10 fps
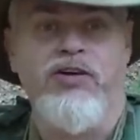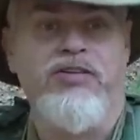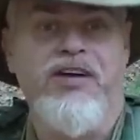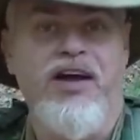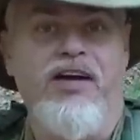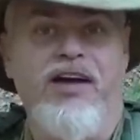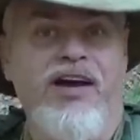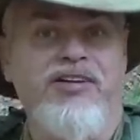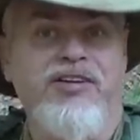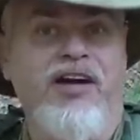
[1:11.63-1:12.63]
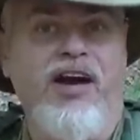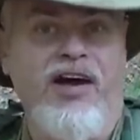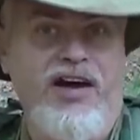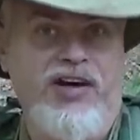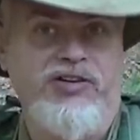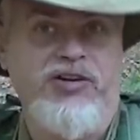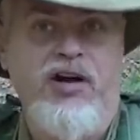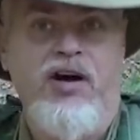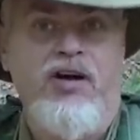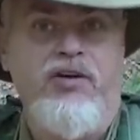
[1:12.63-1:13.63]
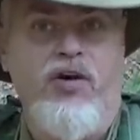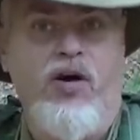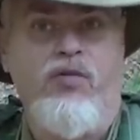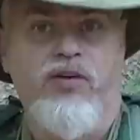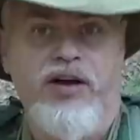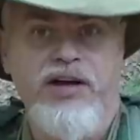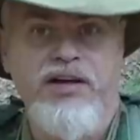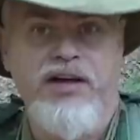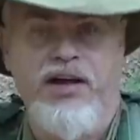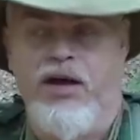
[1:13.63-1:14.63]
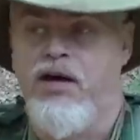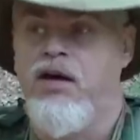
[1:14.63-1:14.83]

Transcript: to get less and less. You're overheating.